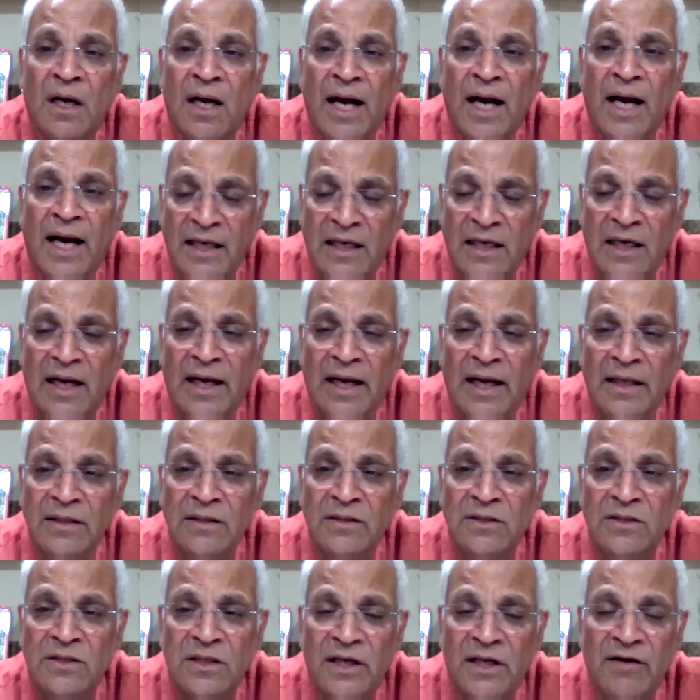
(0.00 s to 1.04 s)

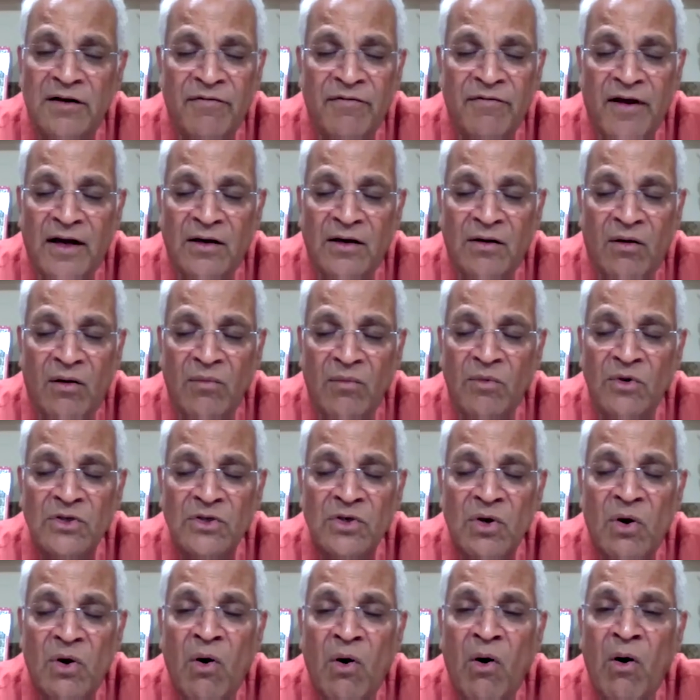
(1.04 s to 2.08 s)
guidelines, in fact,
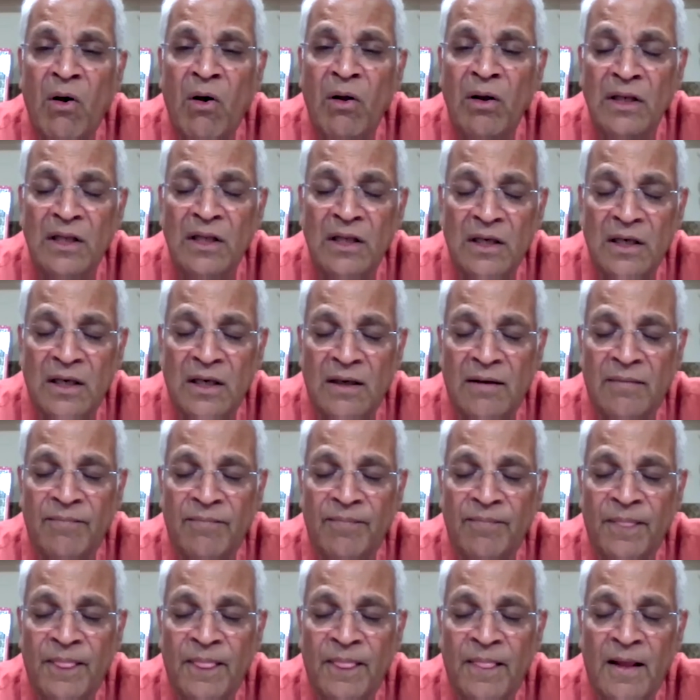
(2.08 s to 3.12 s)
almost all the
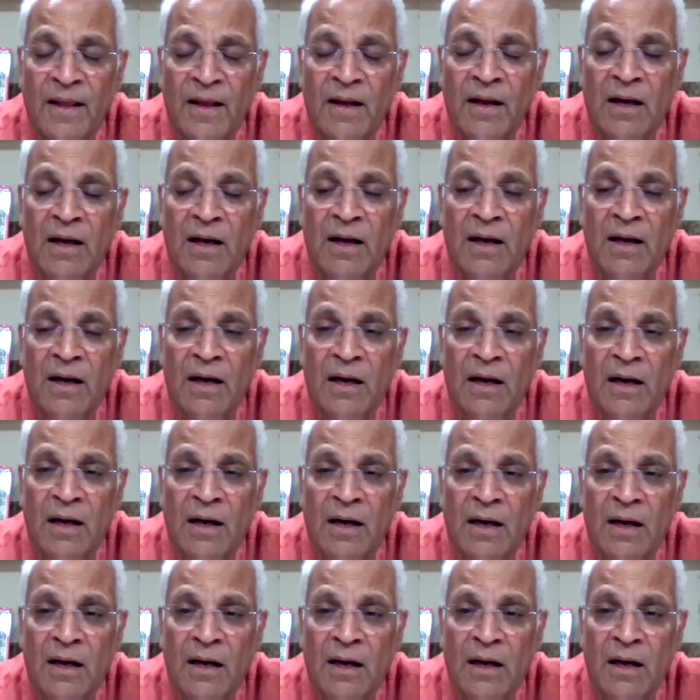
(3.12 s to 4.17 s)

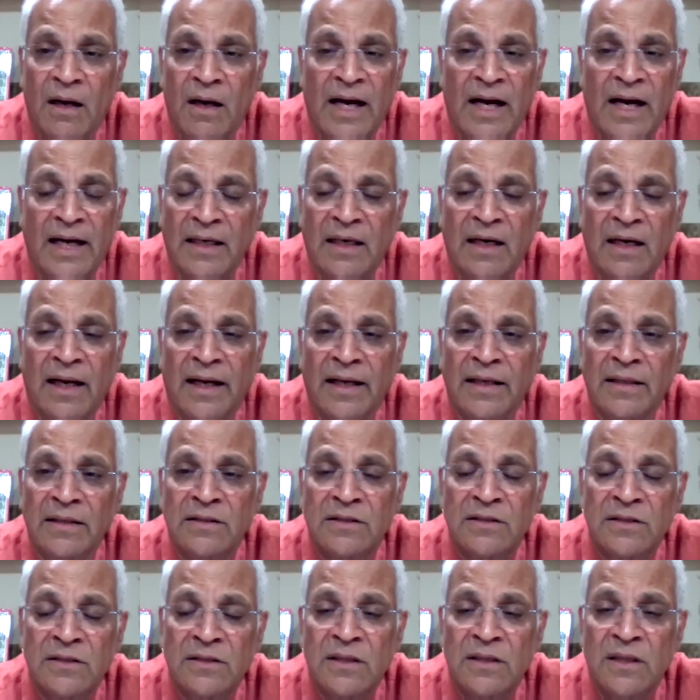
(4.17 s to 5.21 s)
uh,
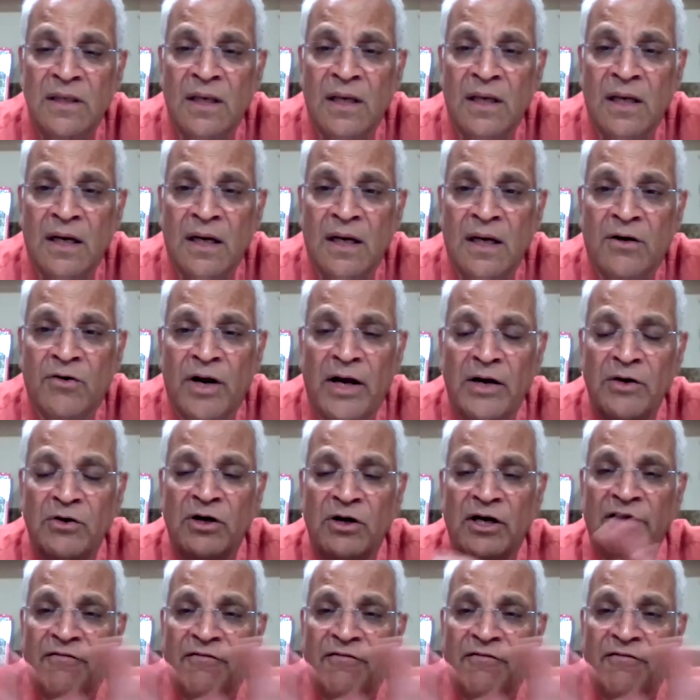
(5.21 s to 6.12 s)
guidelines try to